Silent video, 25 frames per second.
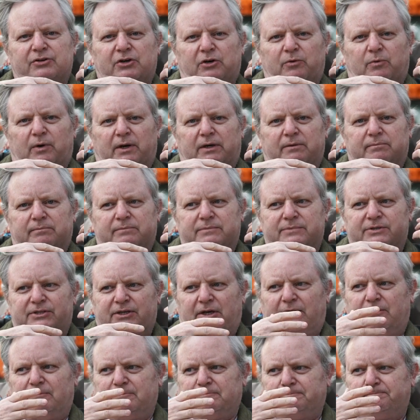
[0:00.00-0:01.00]
new one.
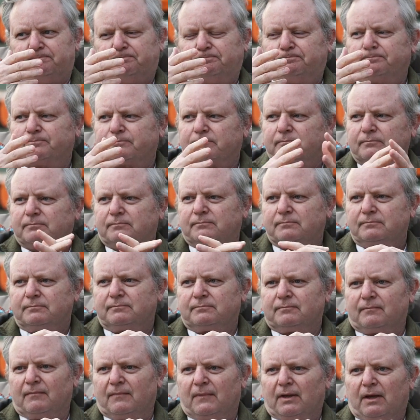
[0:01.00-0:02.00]
So
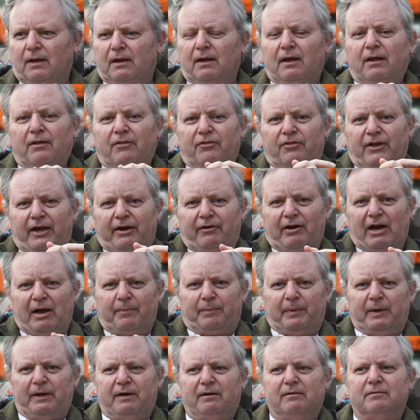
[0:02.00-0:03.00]
they're
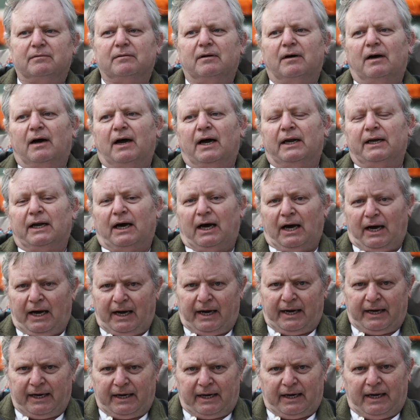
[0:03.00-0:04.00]
happy, and
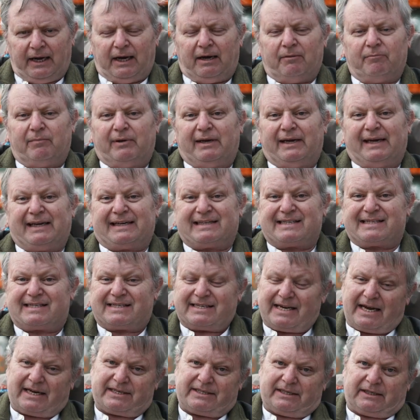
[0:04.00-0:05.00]
I am
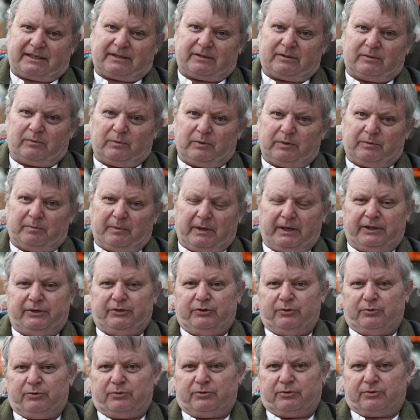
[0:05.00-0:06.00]
ecstatic with my
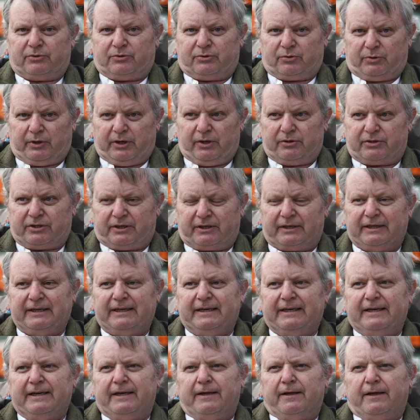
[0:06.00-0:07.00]
new Toyota.
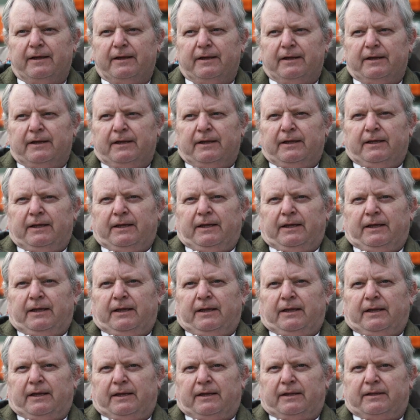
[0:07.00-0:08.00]

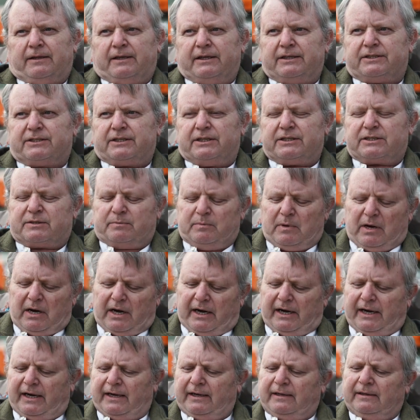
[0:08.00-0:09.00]
This is
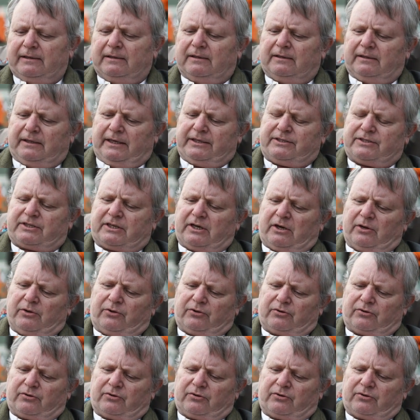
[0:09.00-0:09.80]
my, let's go